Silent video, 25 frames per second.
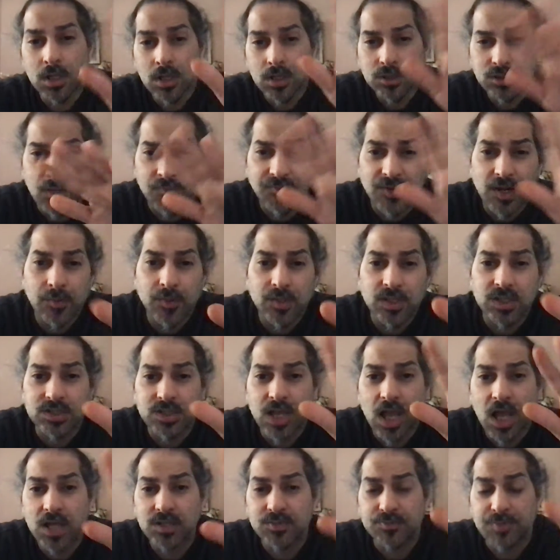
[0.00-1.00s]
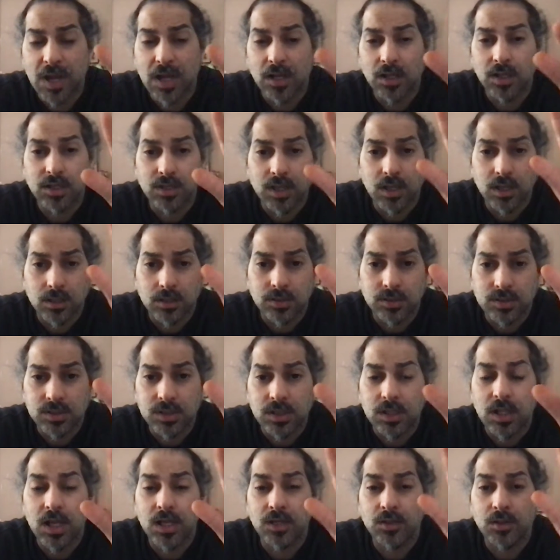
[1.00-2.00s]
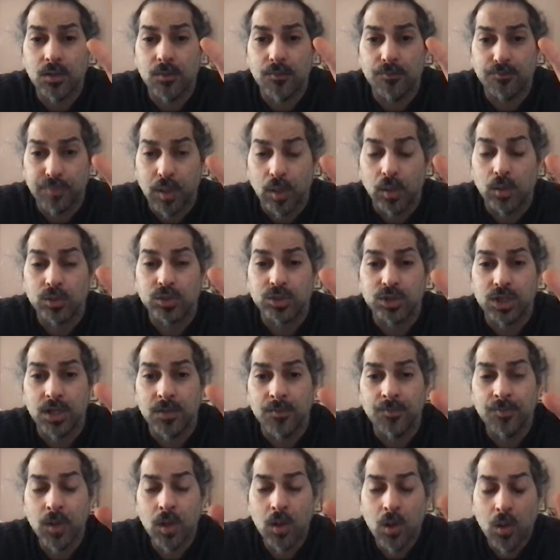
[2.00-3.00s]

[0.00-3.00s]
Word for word: So I have been up with these guys peddling their slander and bullshit.